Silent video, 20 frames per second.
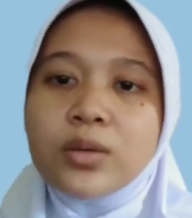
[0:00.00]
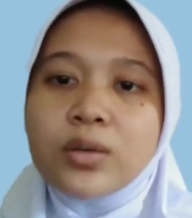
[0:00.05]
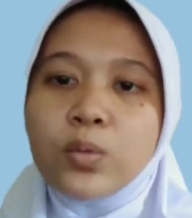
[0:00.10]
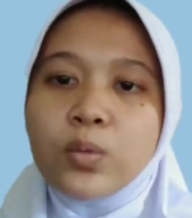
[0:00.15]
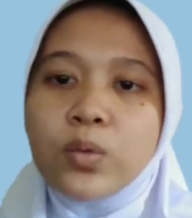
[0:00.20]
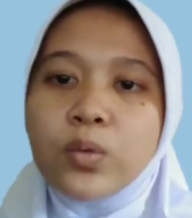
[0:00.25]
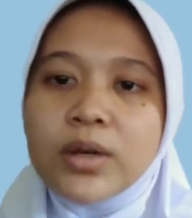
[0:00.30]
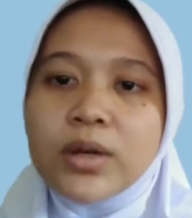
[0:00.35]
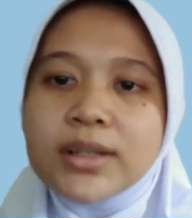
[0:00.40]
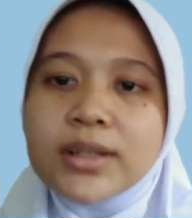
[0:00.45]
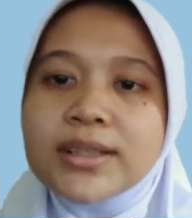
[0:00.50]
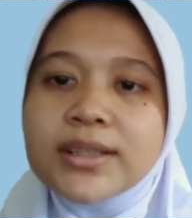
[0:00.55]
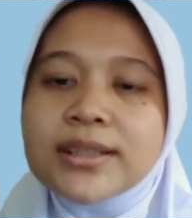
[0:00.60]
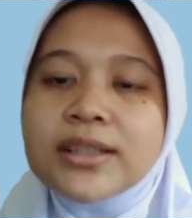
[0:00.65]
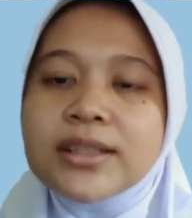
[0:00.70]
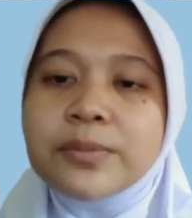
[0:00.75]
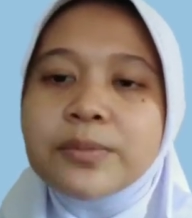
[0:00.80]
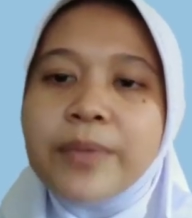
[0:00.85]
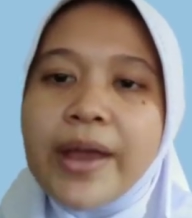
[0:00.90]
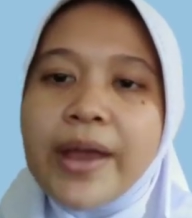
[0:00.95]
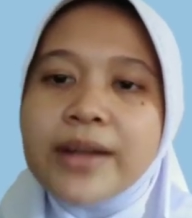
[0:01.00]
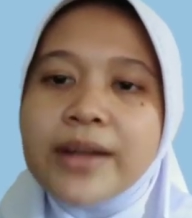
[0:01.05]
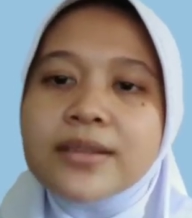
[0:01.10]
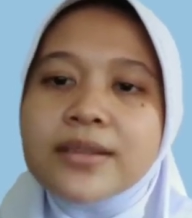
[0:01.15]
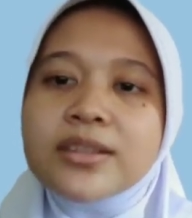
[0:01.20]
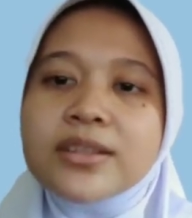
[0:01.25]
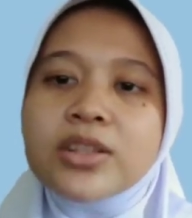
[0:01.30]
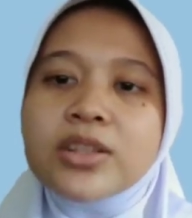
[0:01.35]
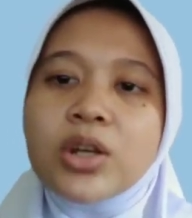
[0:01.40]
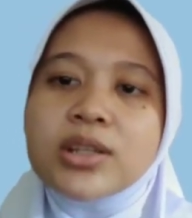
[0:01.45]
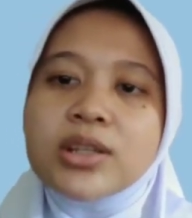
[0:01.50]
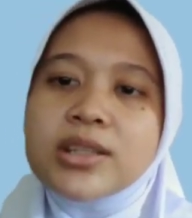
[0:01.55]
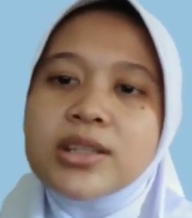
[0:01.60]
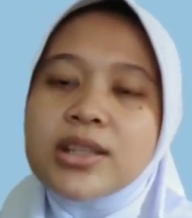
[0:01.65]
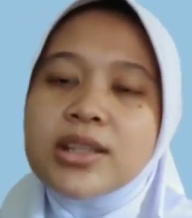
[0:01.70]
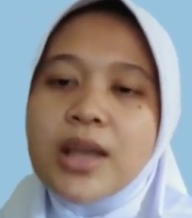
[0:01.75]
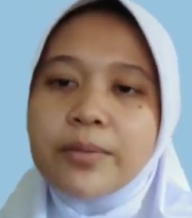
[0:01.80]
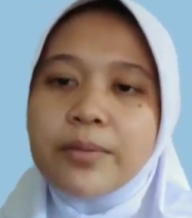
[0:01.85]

words depends on the